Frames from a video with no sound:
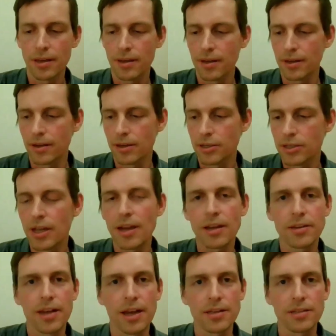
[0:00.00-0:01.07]
like a
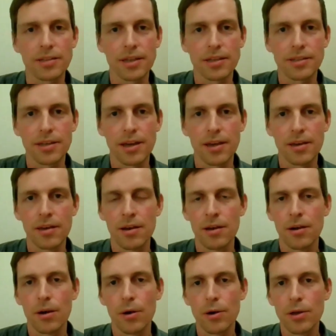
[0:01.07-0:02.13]
genetic test and they say,
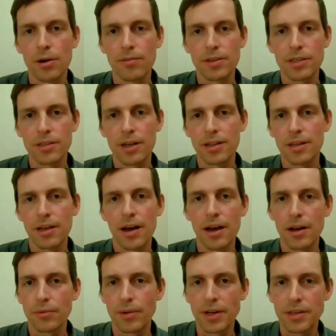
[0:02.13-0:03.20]
oh, you have a slightly
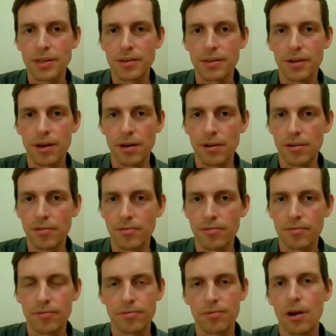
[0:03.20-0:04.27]
higher risk
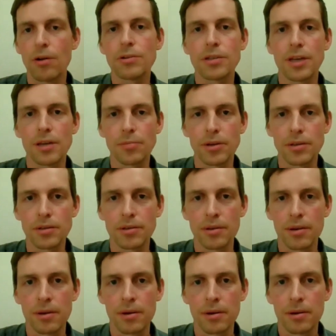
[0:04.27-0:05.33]
of Alzheimer's,
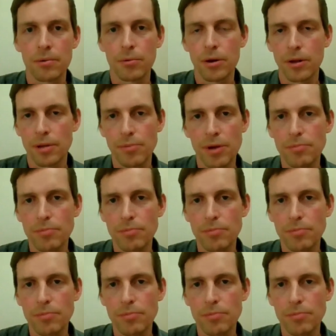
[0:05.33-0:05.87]
well, you